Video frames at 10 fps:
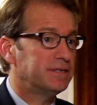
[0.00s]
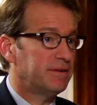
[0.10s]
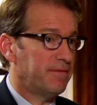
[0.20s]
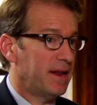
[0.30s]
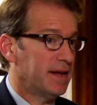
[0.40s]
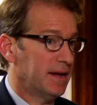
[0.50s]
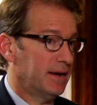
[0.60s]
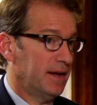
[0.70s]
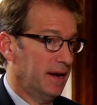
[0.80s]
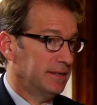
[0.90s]
is defending
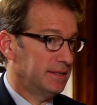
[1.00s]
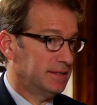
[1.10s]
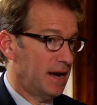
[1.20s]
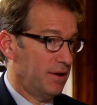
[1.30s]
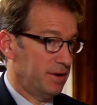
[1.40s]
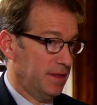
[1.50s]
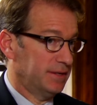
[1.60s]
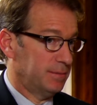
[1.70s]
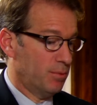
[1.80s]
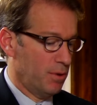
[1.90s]
it in its entirety.
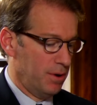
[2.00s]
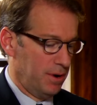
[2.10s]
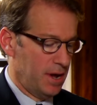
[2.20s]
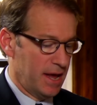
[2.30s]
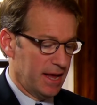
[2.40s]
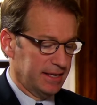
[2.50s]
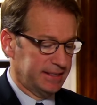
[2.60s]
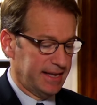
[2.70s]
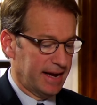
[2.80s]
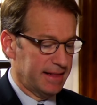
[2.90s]
That's important.
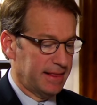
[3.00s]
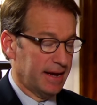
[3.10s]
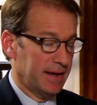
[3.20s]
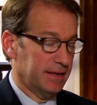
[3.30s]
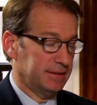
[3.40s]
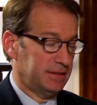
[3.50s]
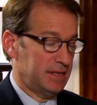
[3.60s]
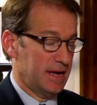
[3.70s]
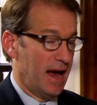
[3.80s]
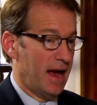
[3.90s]
Second thing is,
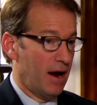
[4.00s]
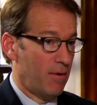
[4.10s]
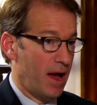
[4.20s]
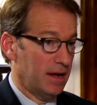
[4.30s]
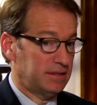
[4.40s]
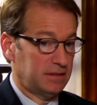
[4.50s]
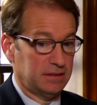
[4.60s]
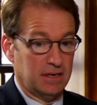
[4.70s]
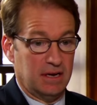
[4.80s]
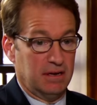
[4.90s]
the IRS
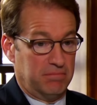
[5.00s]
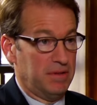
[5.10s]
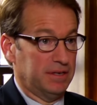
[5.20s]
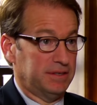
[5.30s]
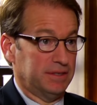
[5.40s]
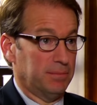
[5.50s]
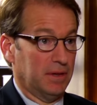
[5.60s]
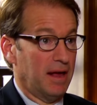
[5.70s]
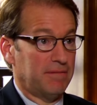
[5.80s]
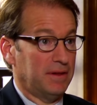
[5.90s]
is as
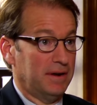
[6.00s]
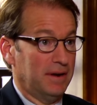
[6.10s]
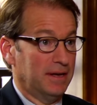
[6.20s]
malevolent